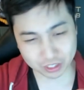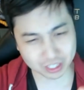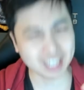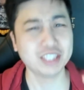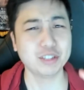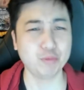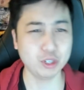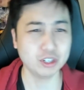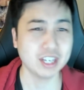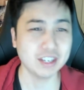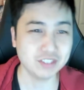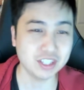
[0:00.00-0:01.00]
with like the real
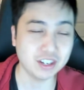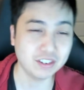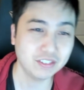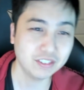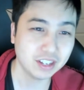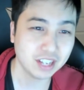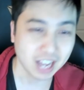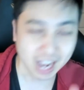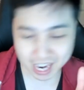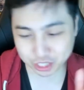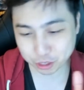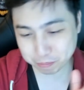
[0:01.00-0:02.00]
life stuff.
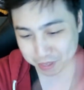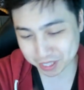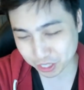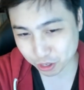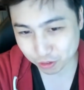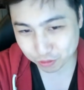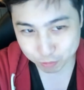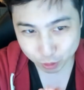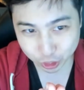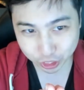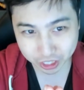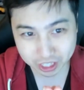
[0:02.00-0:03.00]
I took PTO from
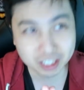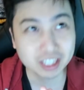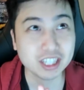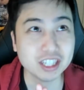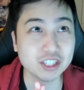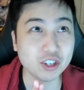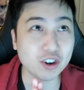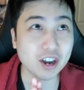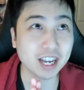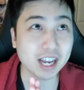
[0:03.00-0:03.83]
work, so I